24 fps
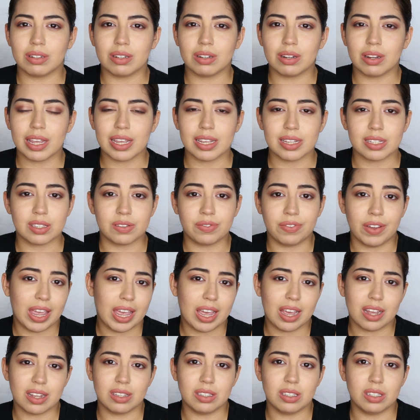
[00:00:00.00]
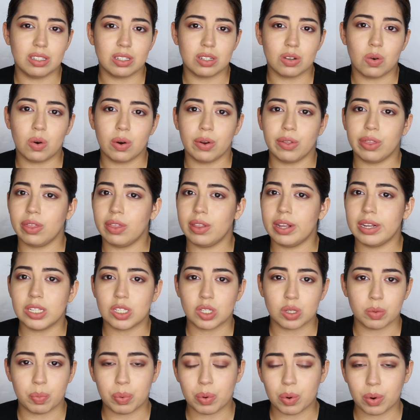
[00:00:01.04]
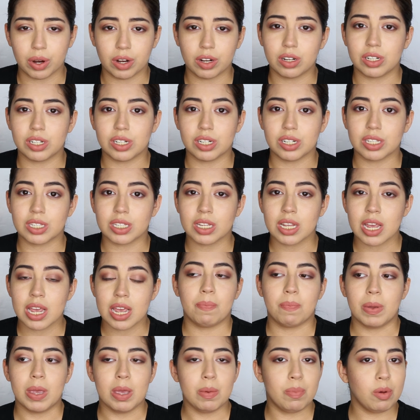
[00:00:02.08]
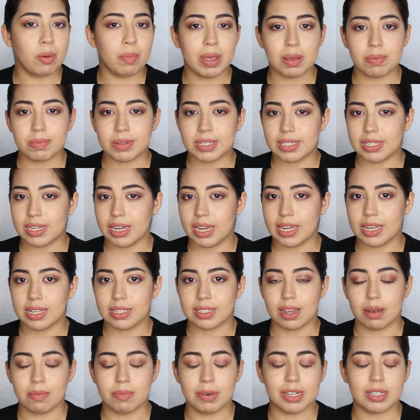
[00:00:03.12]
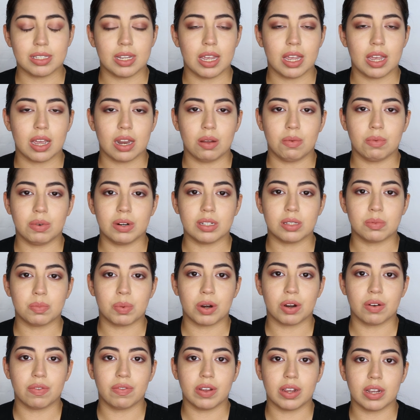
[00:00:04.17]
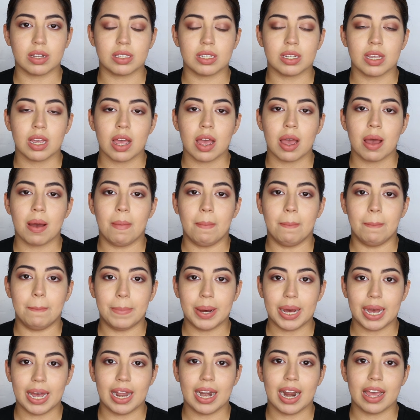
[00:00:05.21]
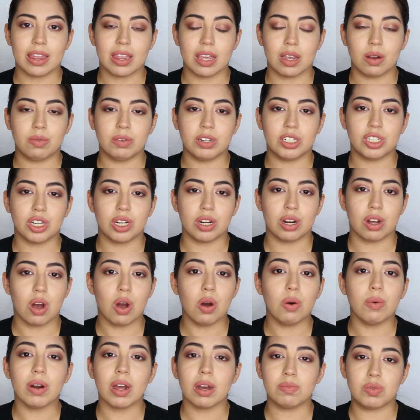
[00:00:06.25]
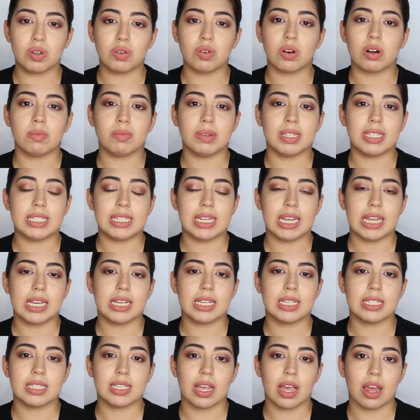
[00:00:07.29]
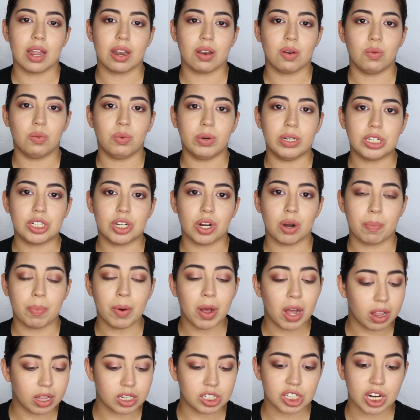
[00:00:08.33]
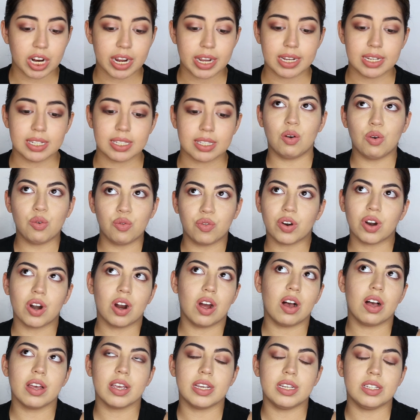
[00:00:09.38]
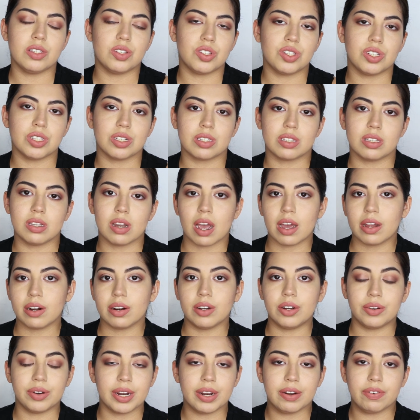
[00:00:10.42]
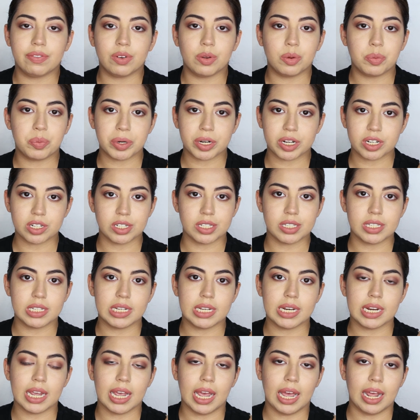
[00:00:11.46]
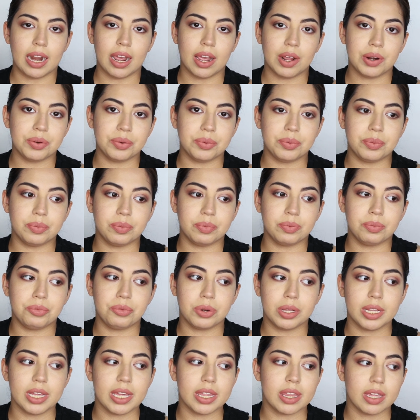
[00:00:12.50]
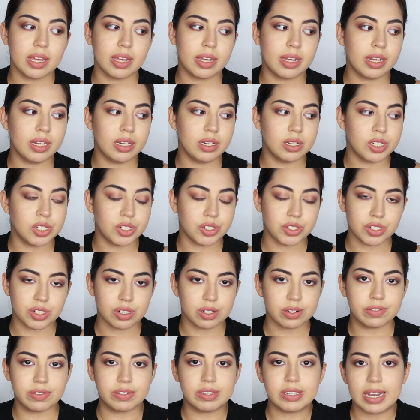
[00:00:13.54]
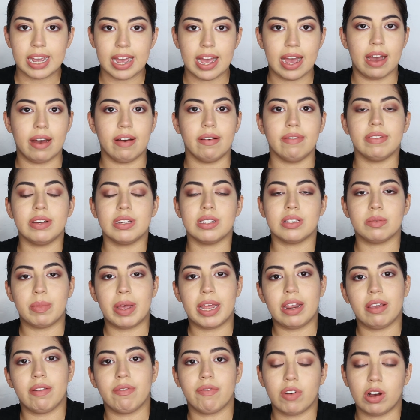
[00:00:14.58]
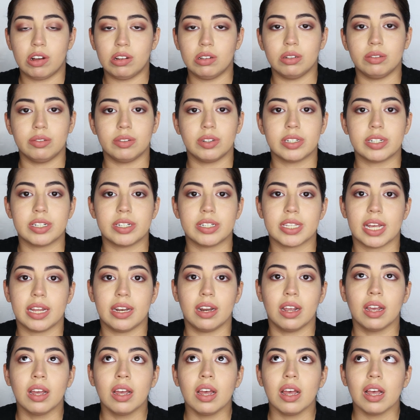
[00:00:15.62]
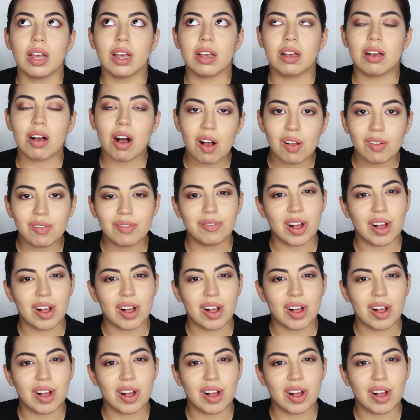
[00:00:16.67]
his fans or his supporters. People make mistakes. I'm not saying anyone is perfect, but I think we should own up to our mistakes and we should apologize. Overall, he's just not a grateful person, and I don't really think he deserves to have as many followers and cult